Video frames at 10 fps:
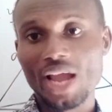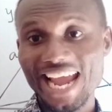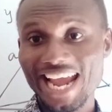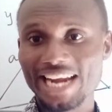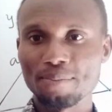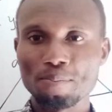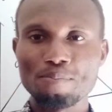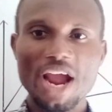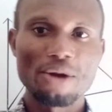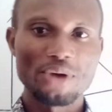
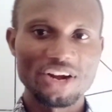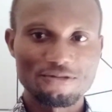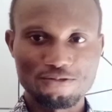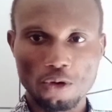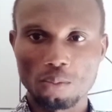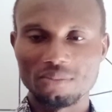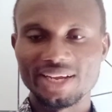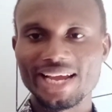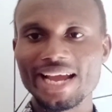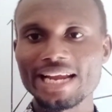and bearing form.
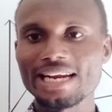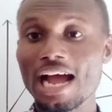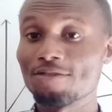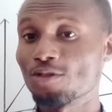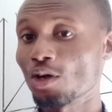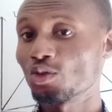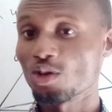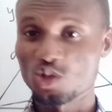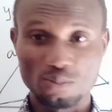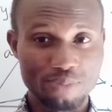And I've not
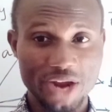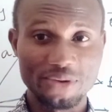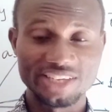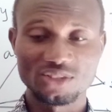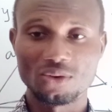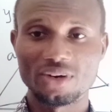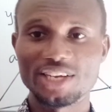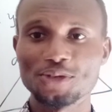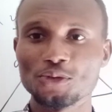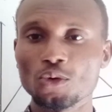taught you bearings,
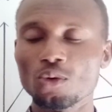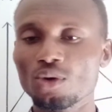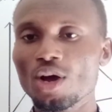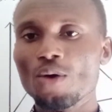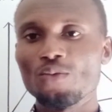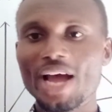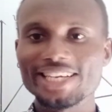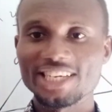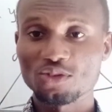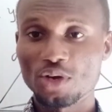okay, so we
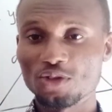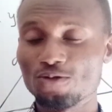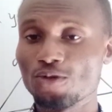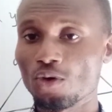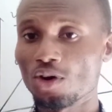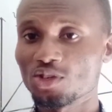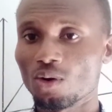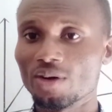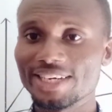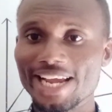are just going to focus
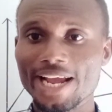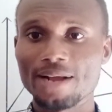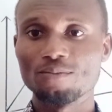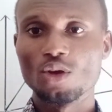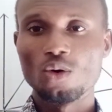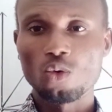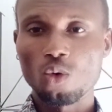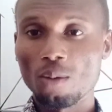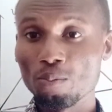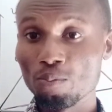on the
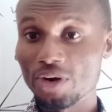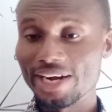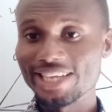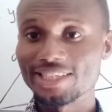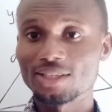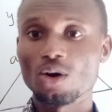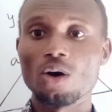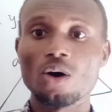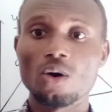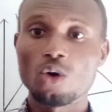component
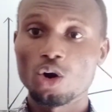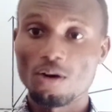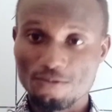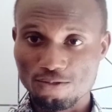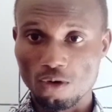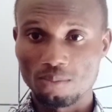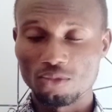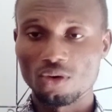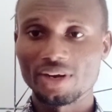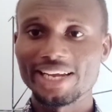or column form,
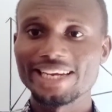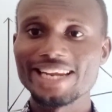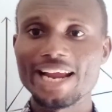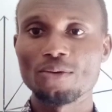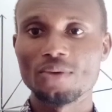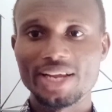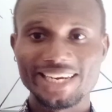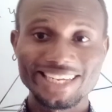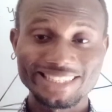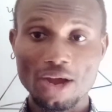okay. Then
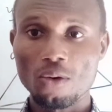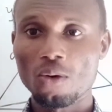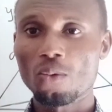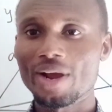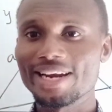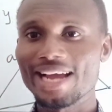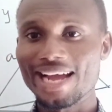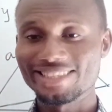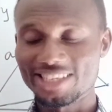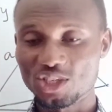later on when
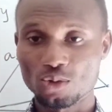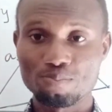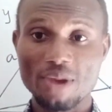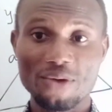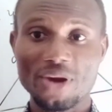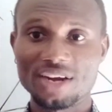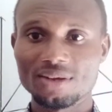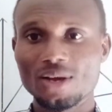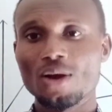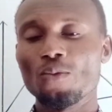I teach you bearing,
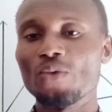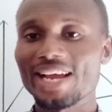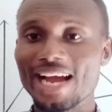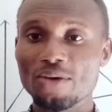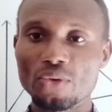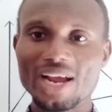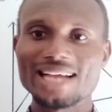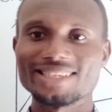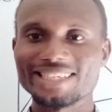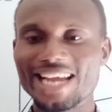we can look
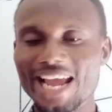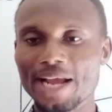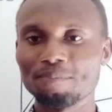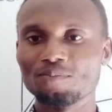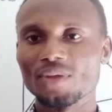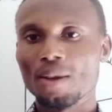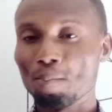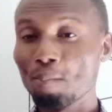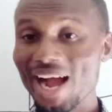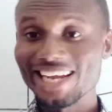at the
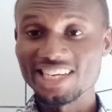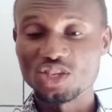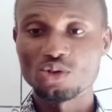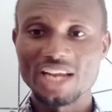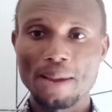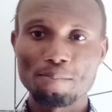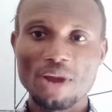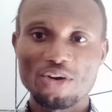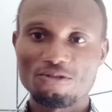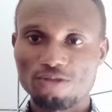magnitude and
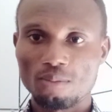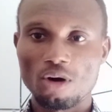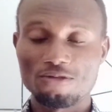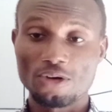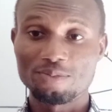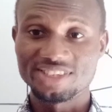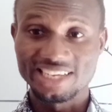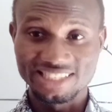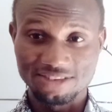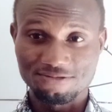bearing form of
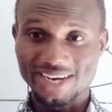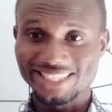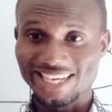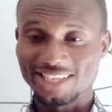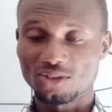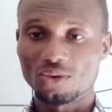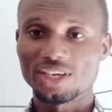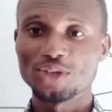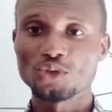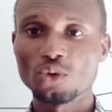representing vectors,
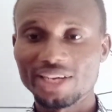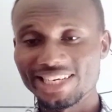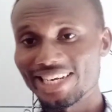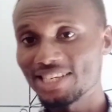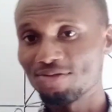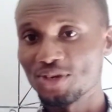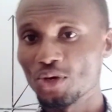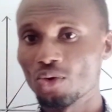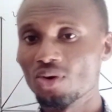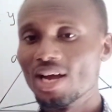okay. So in this
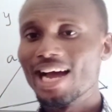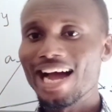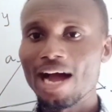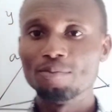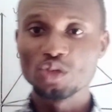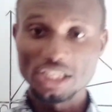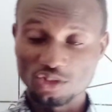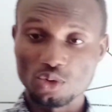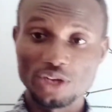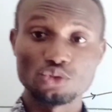video I'm
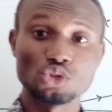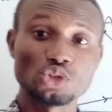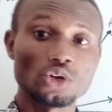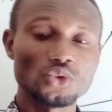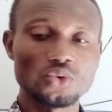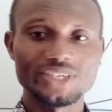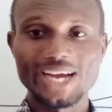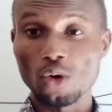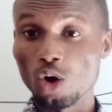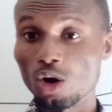just going to show you
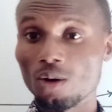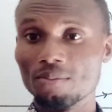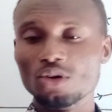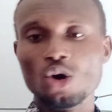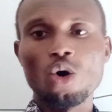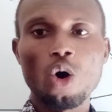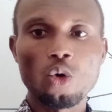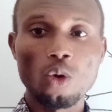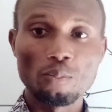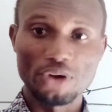the column
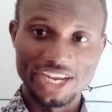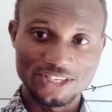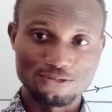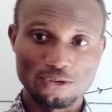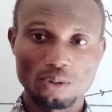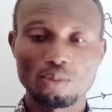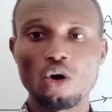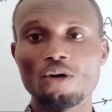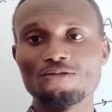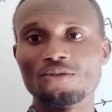or component form
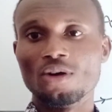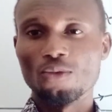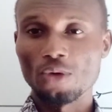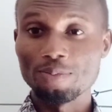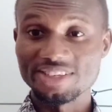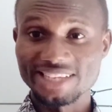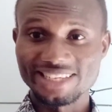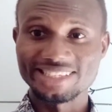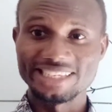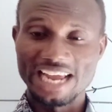of
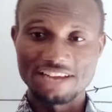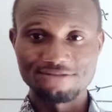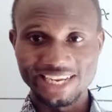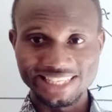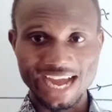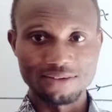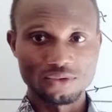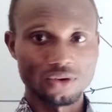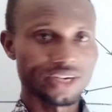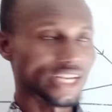representing a
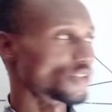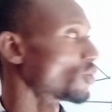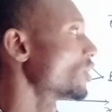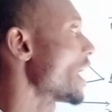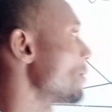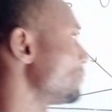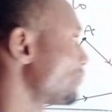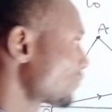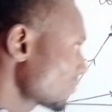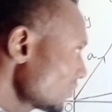vector, okay. So
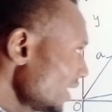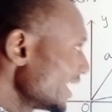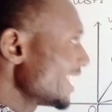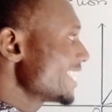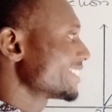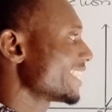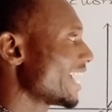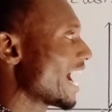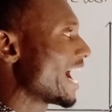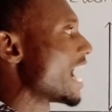now let's
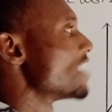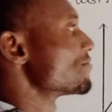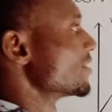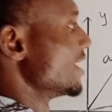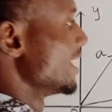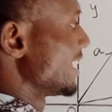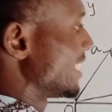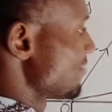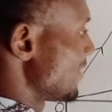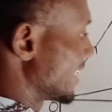say I have
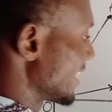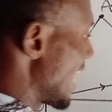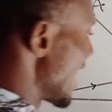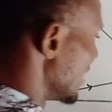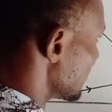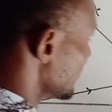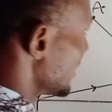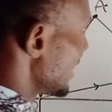the vector